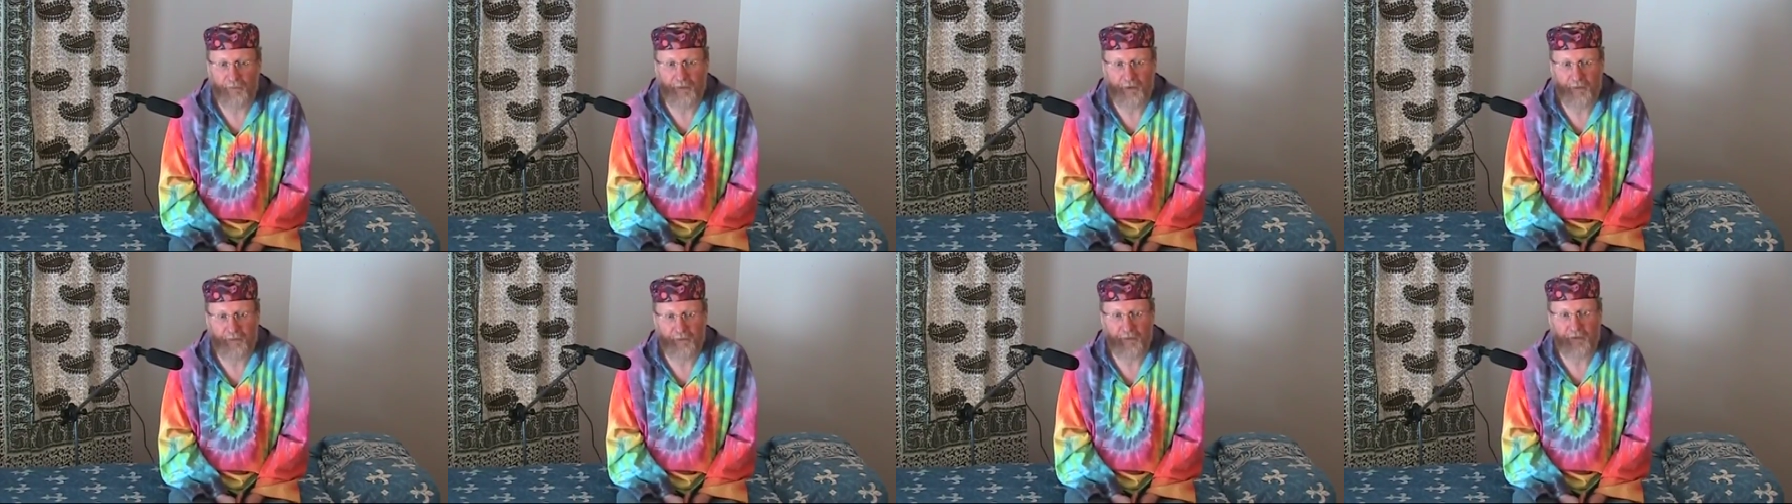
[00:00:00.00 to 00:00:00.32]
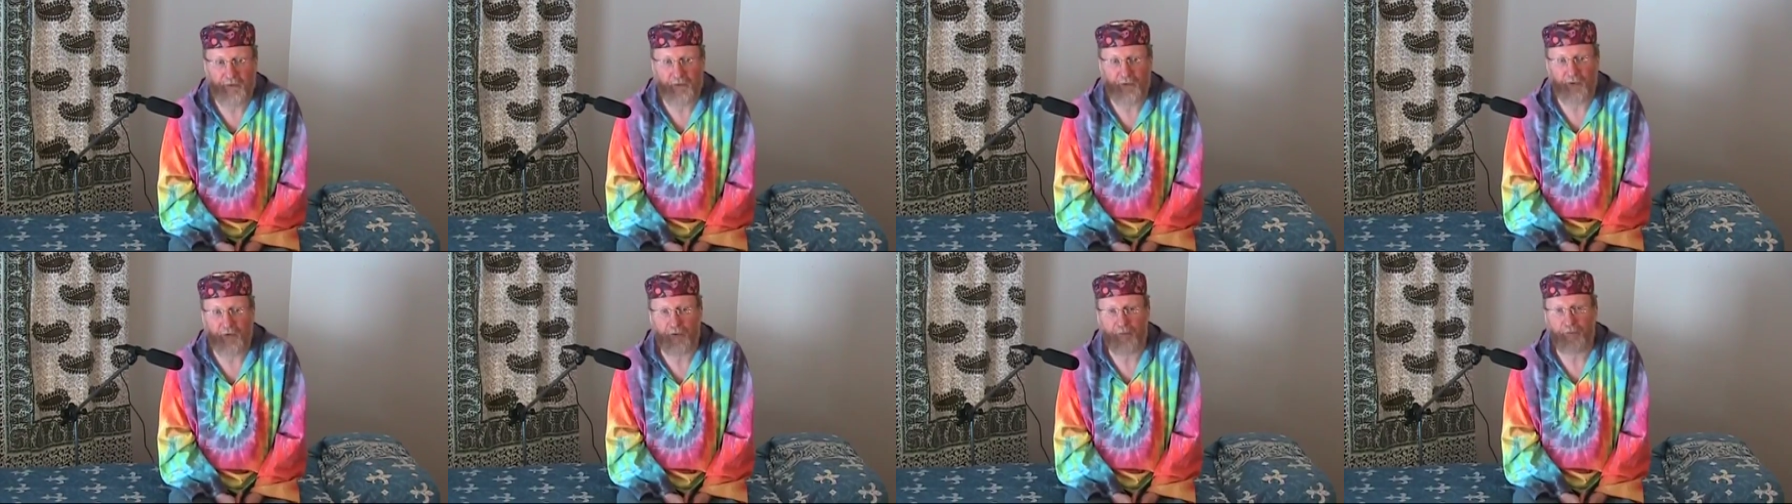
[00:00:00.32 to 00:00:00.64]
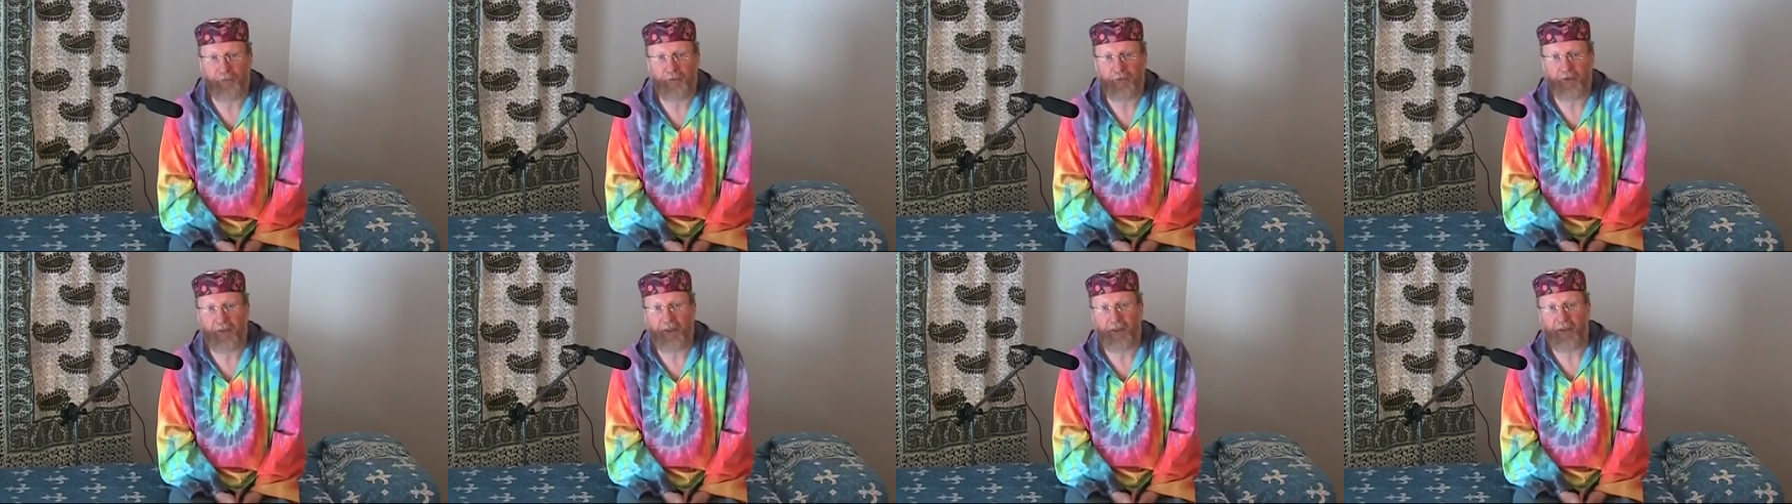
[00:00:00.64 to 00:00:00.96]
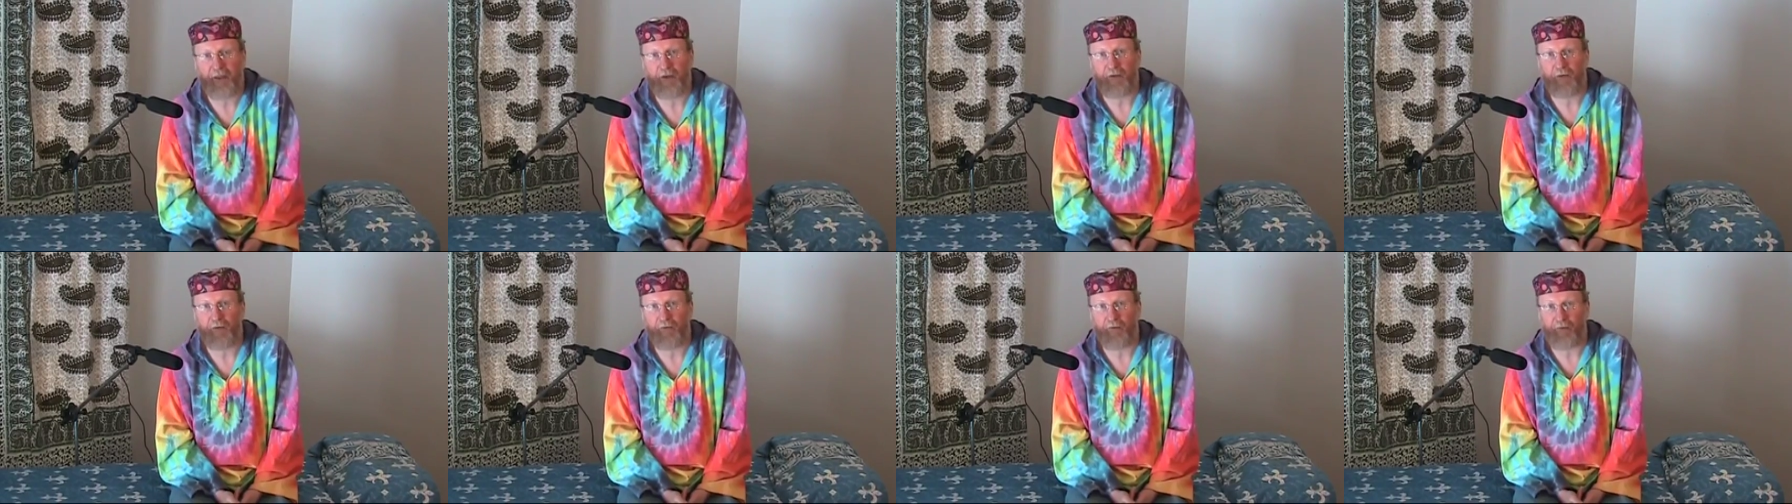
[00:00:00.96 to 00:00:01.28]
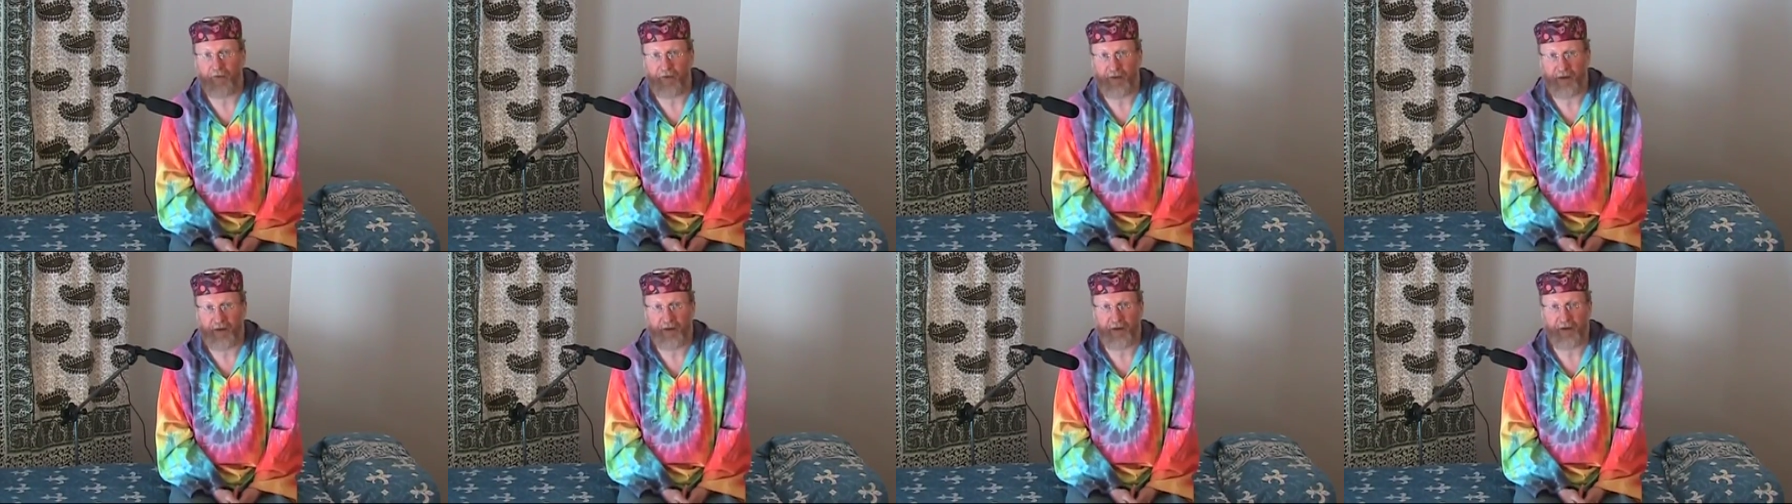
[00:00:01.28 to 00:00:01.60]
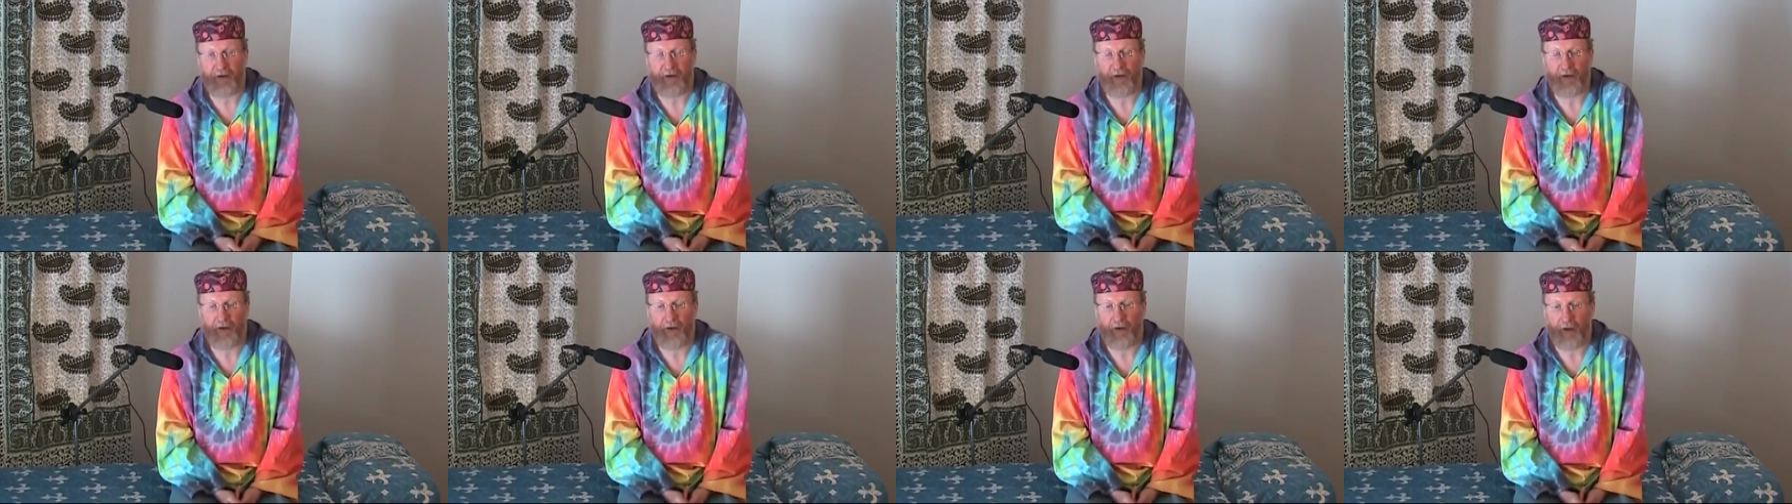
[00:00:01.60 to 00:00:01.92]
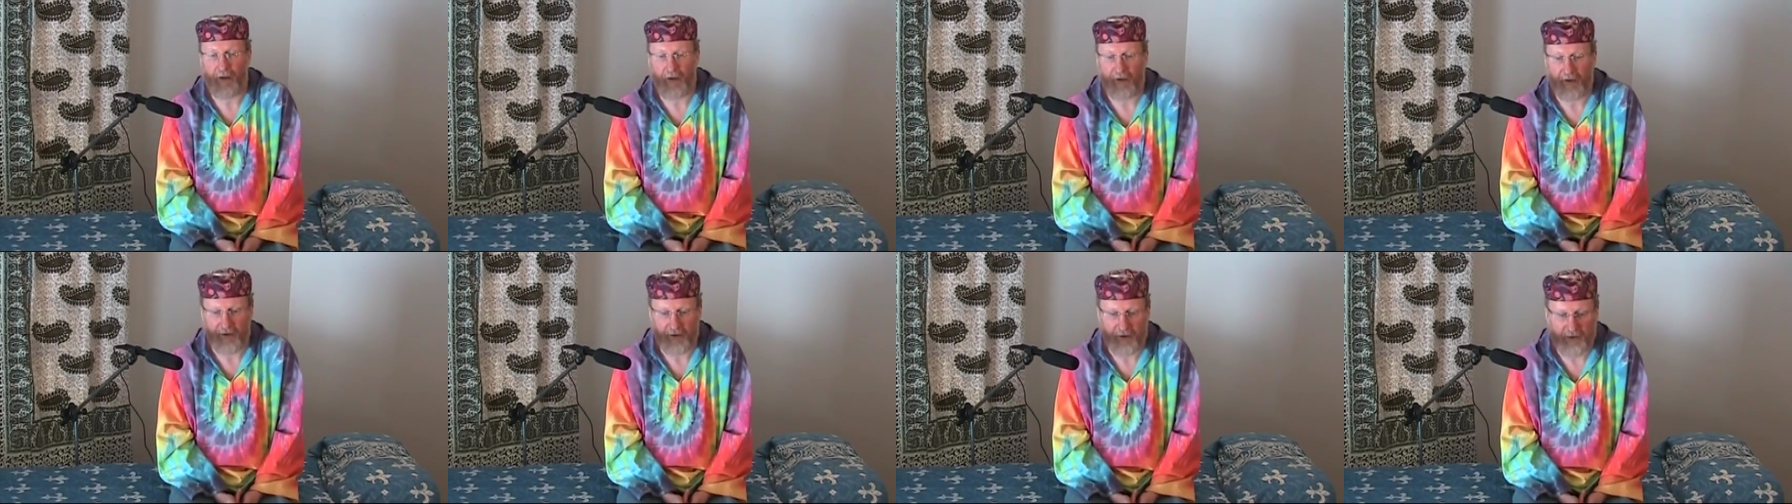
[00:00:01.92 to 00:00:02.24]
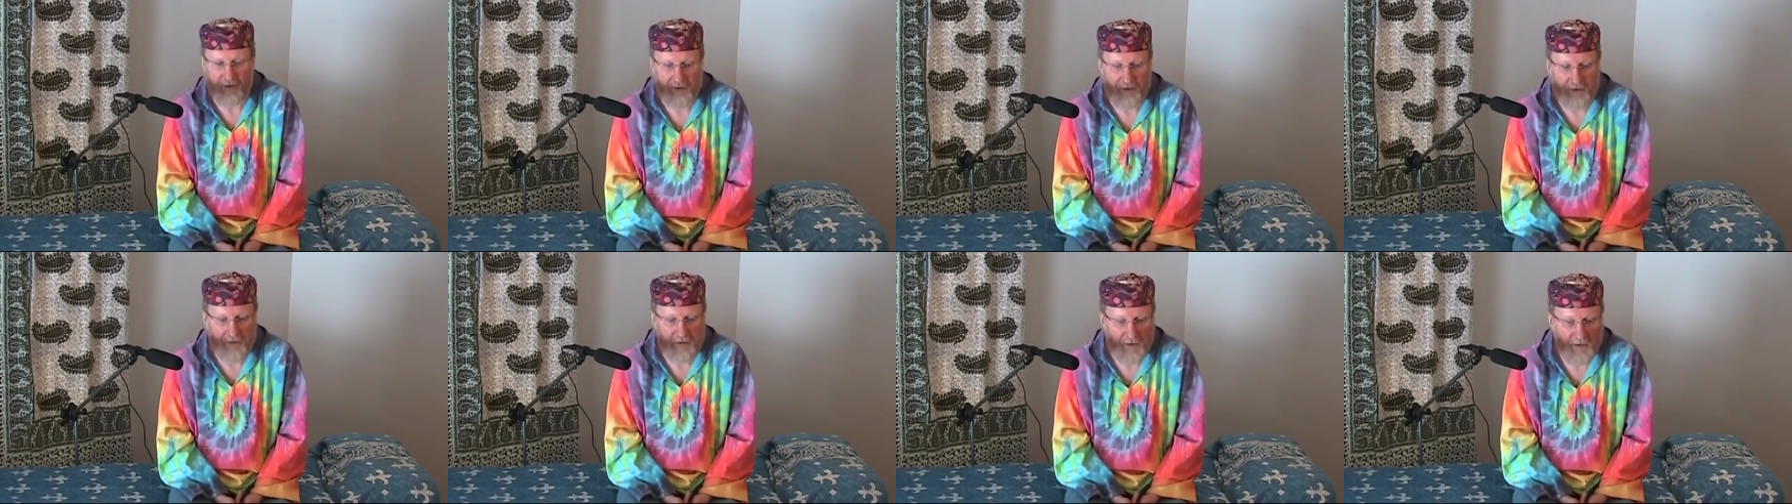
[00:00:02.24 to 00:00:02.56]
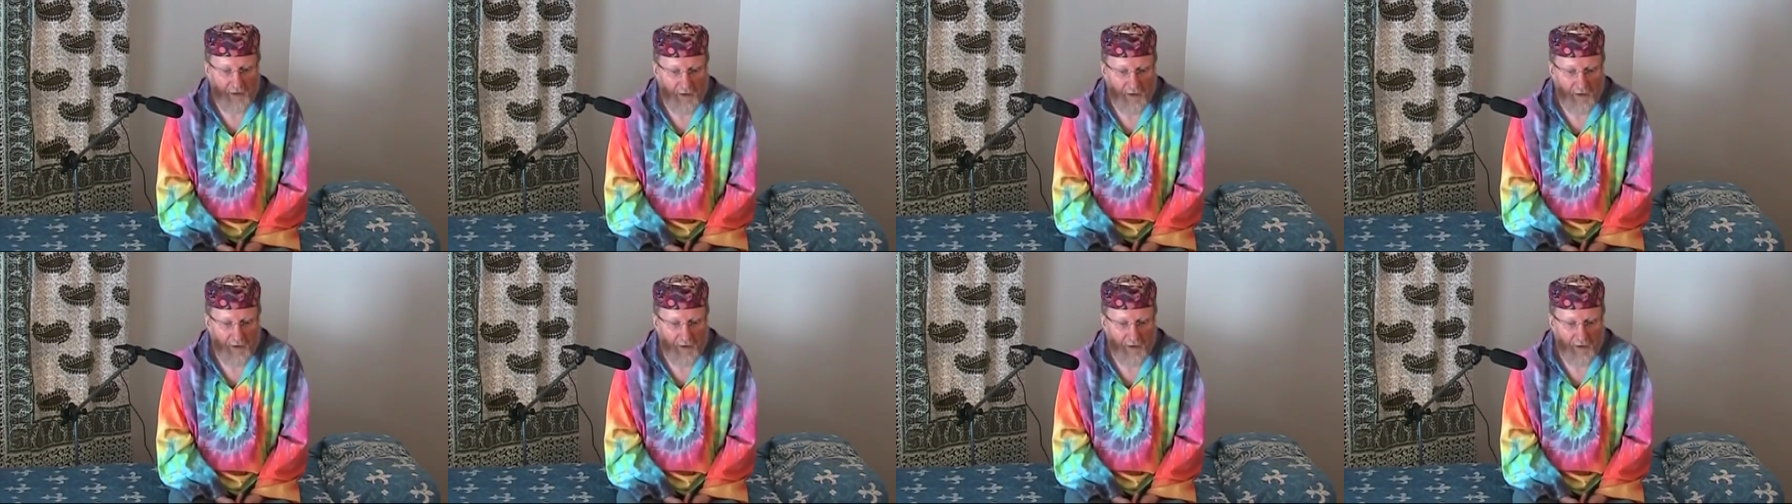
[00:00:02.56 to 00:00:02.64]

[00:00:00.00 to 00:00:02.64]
people to apply to visit the colonies.